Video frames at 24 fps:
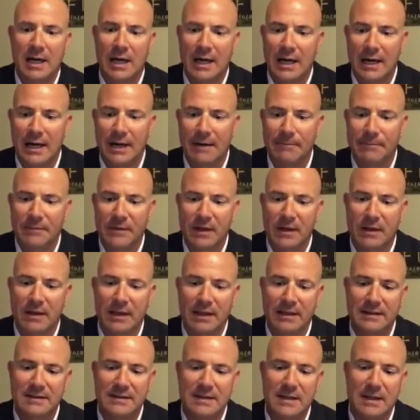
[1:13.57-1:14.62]

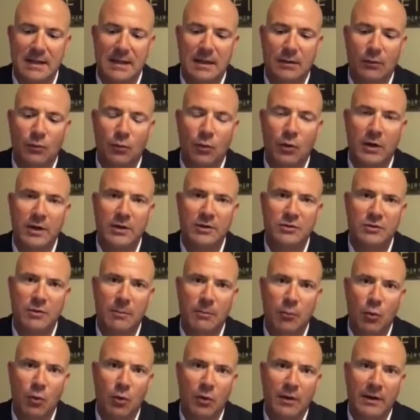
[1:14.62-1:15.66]
that Reuters
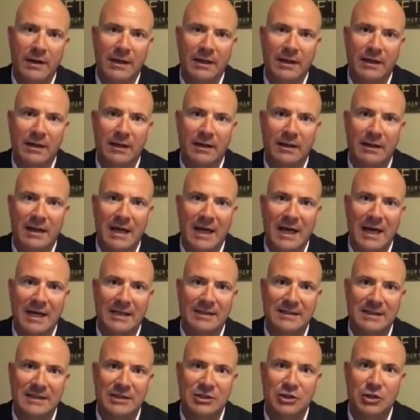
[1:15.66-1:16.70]
reporting
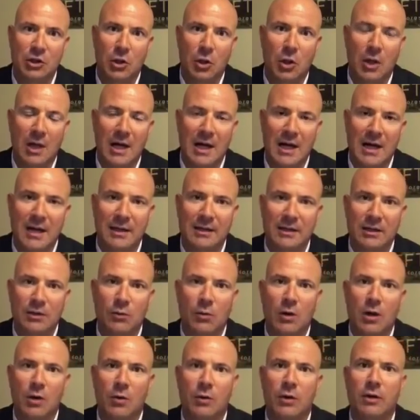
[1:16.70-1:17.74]
that in July, the
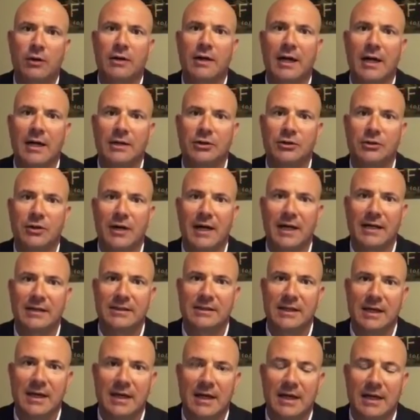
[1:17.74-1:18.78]
Yuan oil
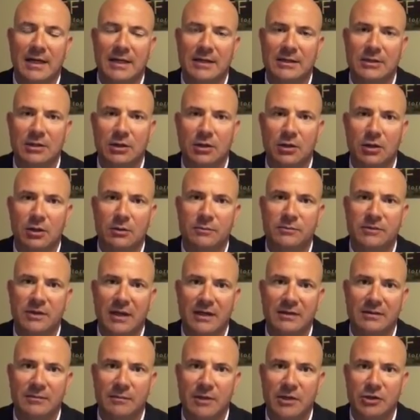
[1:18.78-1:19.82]
contract, in terms
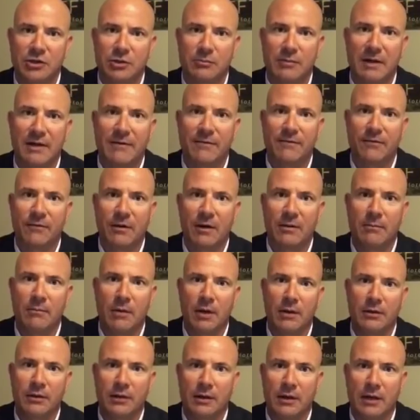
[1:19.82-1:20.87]
as measured by front
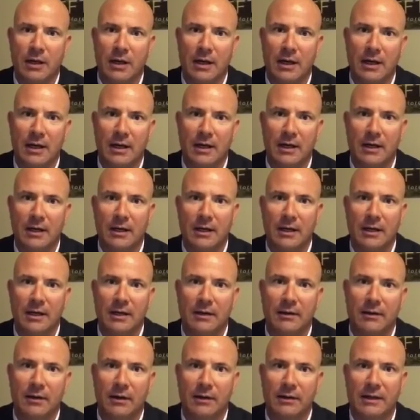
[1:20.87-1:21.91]
month
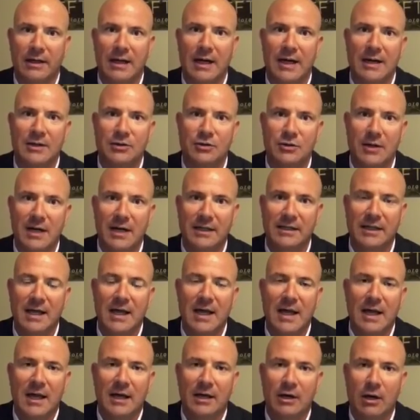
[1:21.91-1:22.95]
a contract,
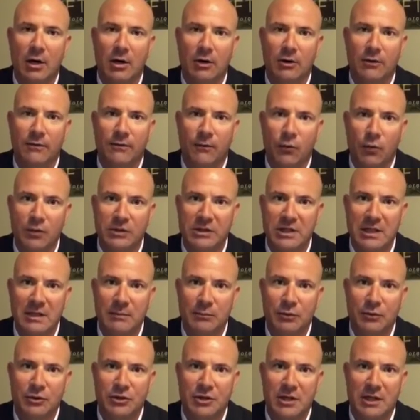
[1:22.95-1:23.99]
garnered
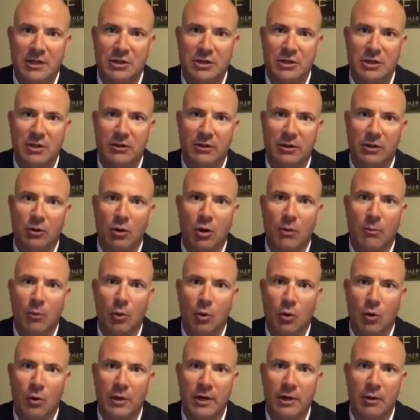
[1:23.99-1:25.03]
14% share of the
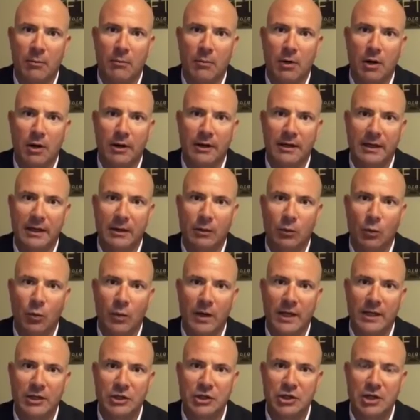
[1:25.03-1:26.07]
global oil market,
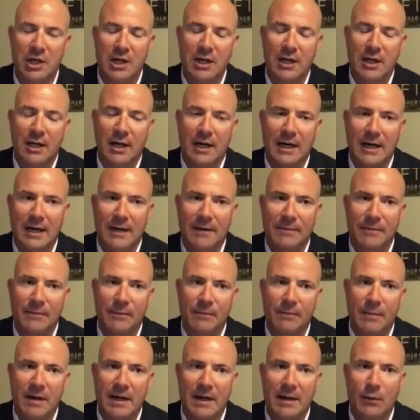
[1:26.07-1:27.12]
which
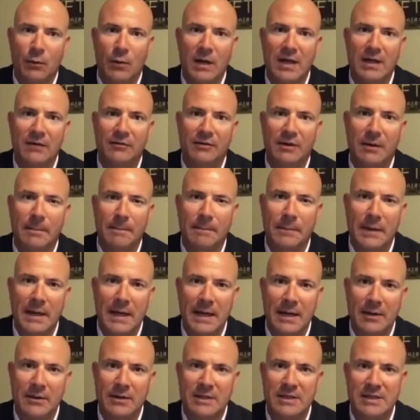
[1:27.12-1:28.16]
by way of
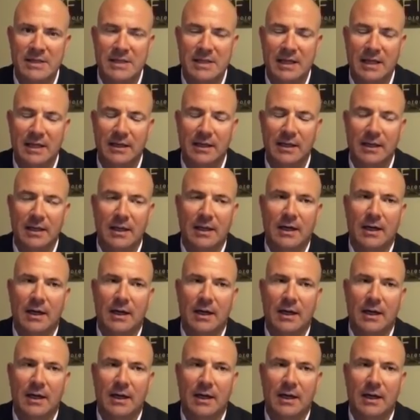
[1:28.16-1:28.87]
comparison,